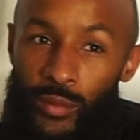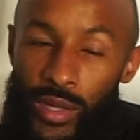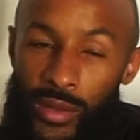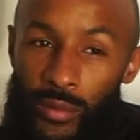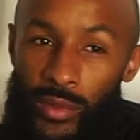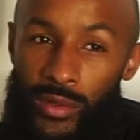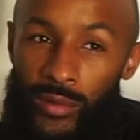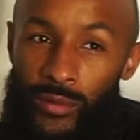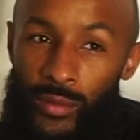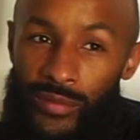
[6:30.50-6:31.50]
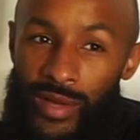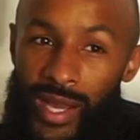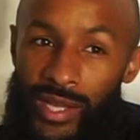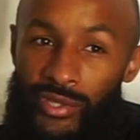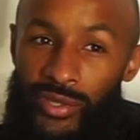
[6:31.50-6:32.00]
Weatherwell with a
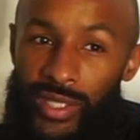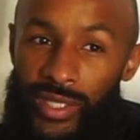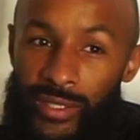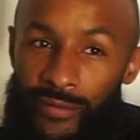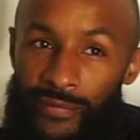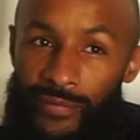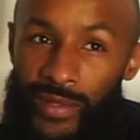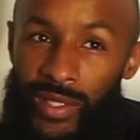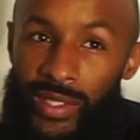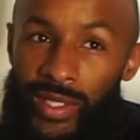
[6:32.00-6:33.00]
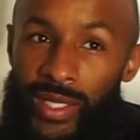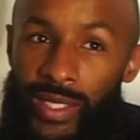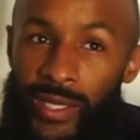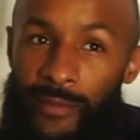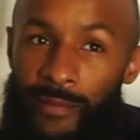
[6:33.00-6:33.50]
hat-trick in
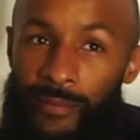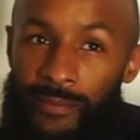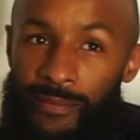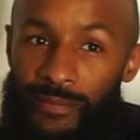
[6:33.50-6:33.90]
that game.